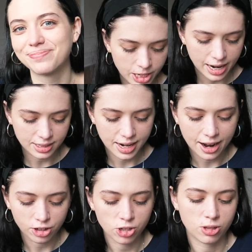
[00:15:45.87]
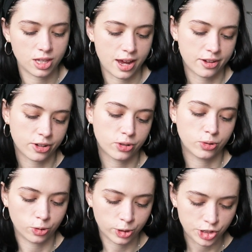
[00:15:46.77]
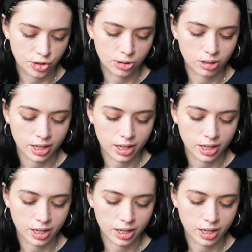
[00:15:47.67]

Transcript: Someone asked, how do you think, or do you